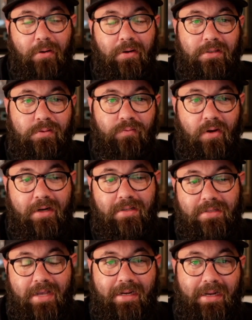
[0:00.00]
And it's funny to
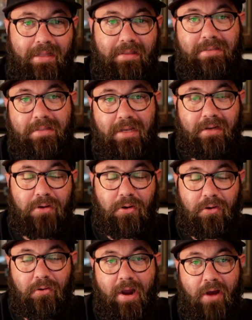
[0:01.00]
say get this thing turned
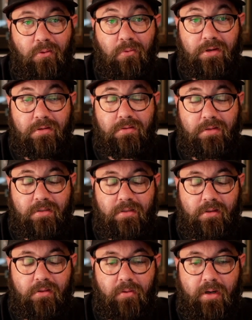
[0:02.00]
around when you're six
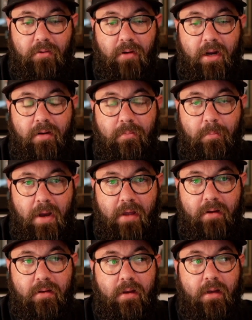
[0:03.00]
and three, right?
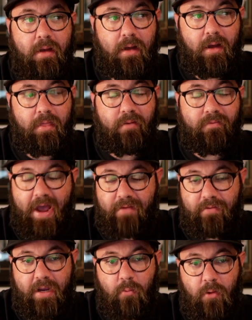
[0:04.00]
But uh, the five
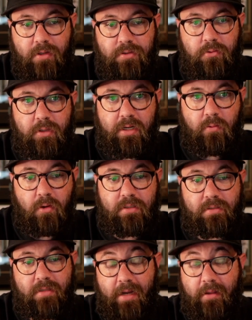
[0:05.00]
game win streak was
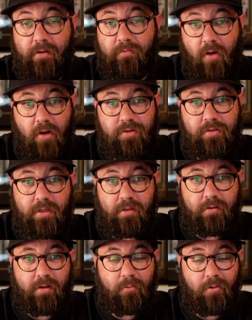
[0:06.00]
slightly fraudulent.
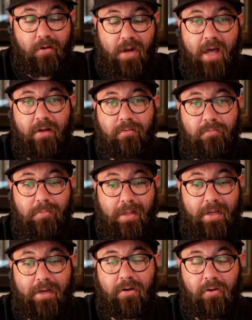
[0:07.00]
They were not
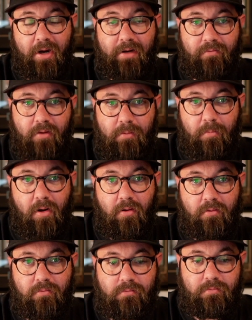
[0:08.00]
playing great football
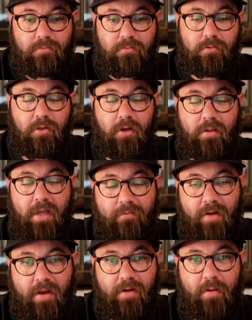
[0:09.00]
during that
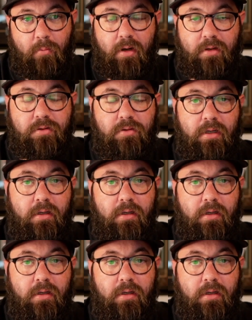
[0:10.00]
five game winning streak.